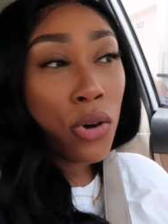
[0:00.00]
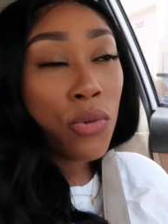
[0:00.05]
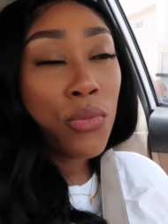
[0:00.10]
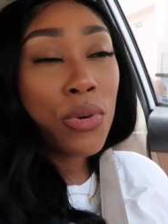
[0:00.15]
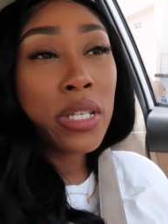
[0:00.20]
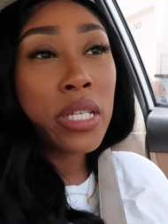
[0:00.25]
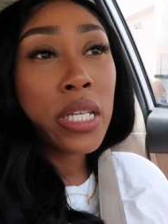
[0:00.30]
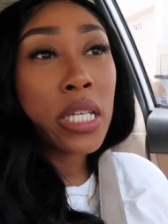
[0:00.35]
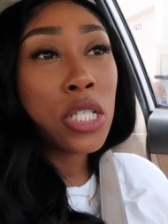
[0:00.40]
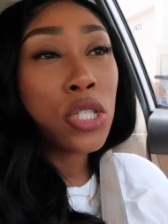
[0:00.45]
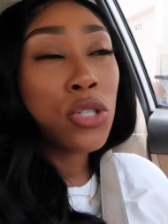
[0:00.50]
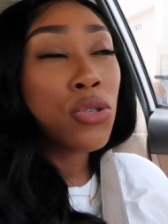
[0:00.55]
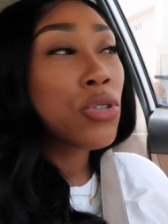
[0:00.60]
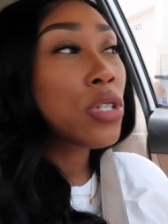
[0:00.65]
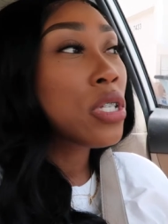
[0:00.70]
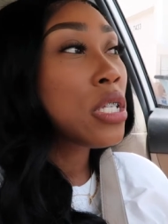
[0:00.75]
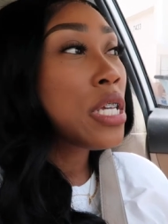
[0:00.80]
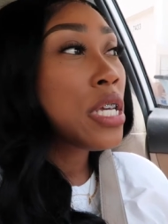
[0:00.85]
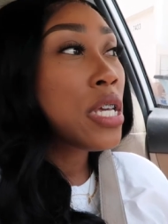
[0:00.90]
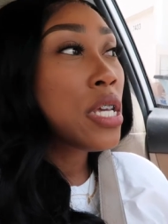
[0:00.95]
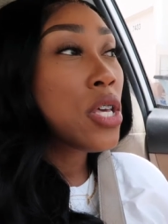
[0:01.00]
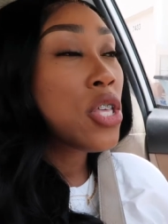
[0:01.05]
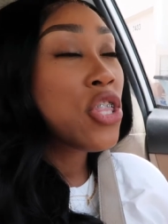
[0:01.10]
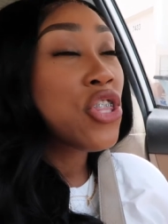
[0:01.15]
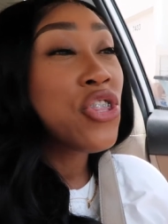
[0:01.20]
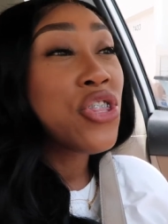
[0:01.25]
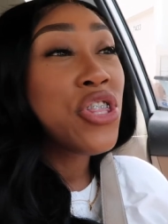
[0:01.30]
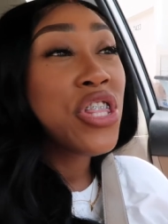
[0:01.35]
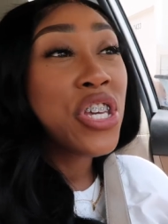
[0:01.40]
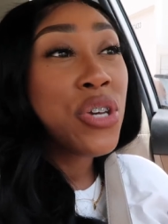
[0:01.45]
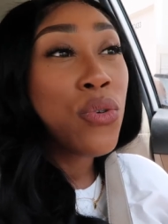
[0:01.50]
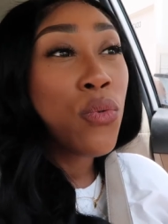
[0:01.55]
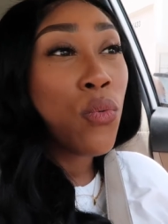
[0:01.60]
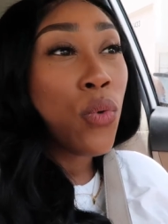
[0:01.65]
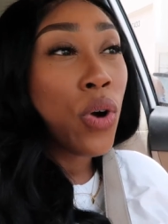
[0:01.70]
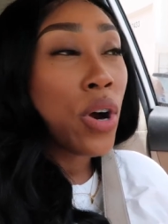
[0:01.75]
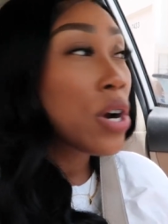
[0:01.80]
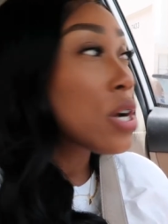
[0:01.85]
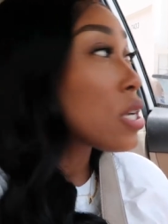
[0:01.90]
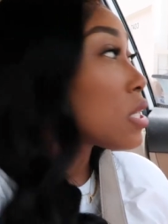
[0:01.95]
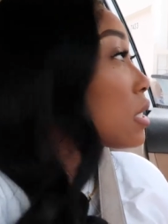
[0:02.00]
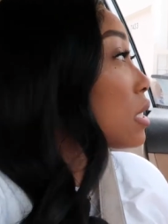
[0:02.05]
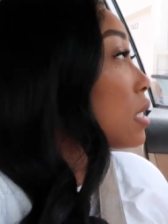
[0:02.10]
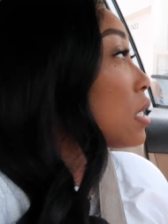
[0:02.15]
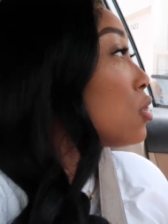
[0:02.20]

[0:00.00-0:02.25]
which is usually the worst.